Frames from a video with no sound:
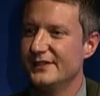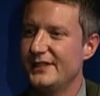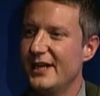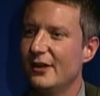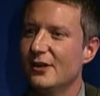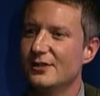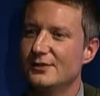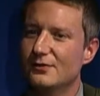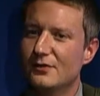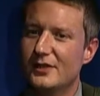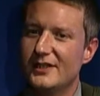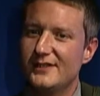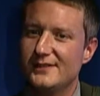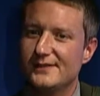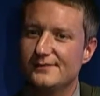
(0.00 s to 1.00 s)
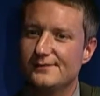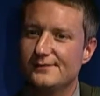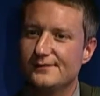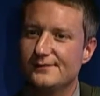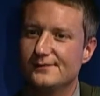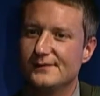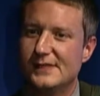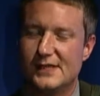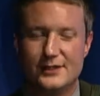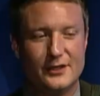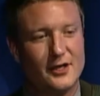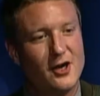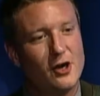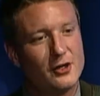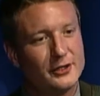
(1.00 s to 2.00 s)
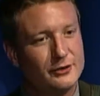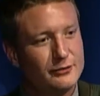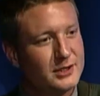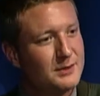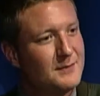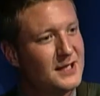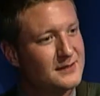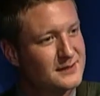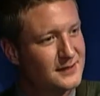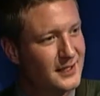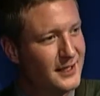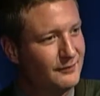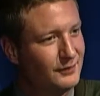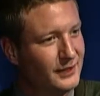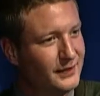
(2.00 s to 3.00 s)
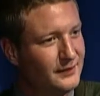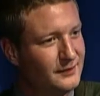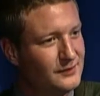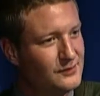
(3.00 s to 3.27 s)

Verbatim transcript: territories, and they're arguing about slavery.